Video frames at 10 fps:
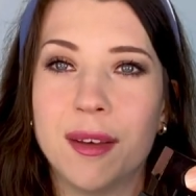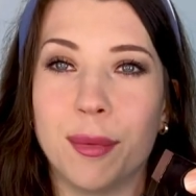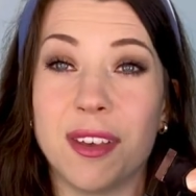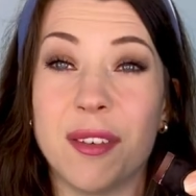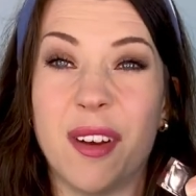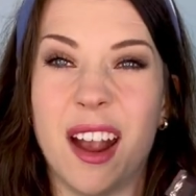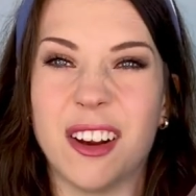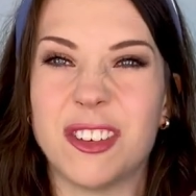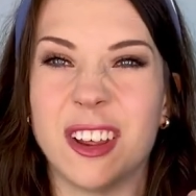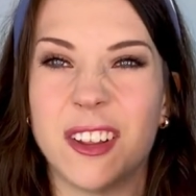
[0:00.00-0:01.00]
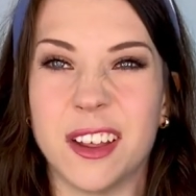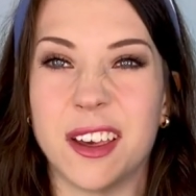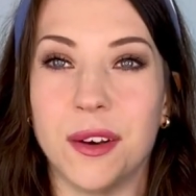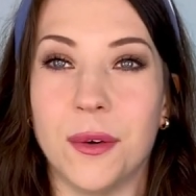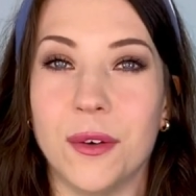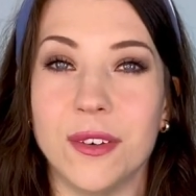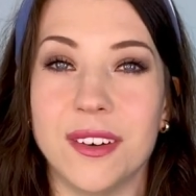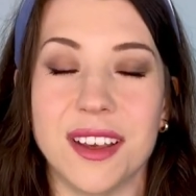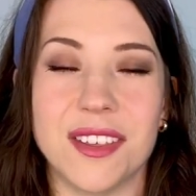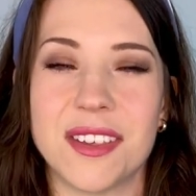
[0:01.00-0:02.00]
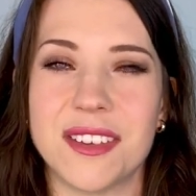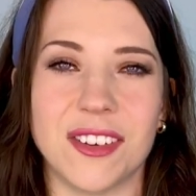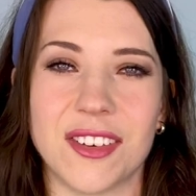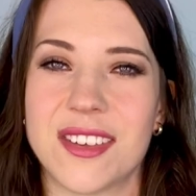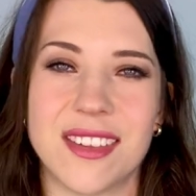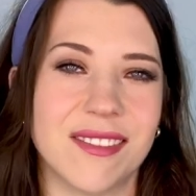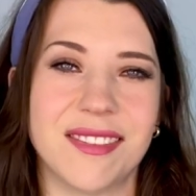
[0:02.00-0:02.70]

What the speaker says: because if I actually click it on, it's just,